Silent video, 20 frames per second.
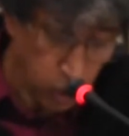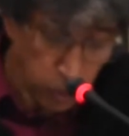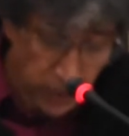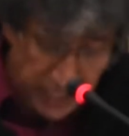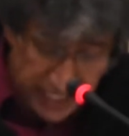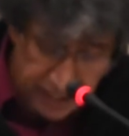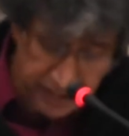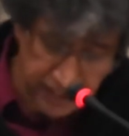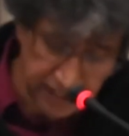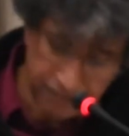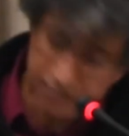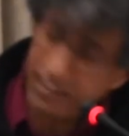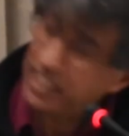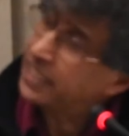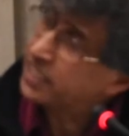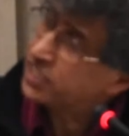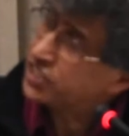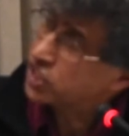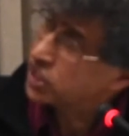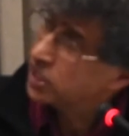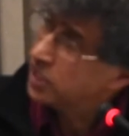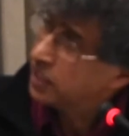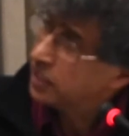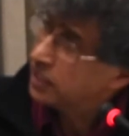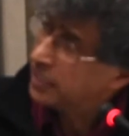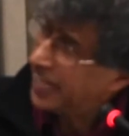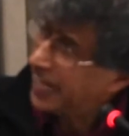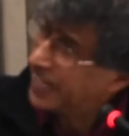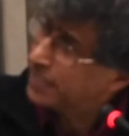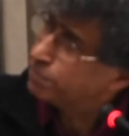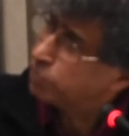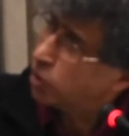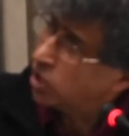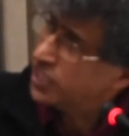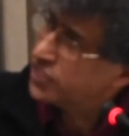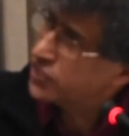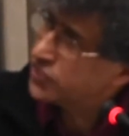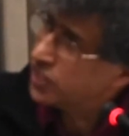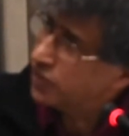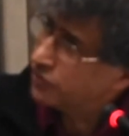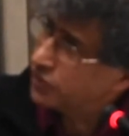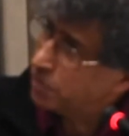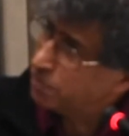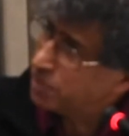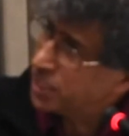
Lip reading: Within the village, land policy of the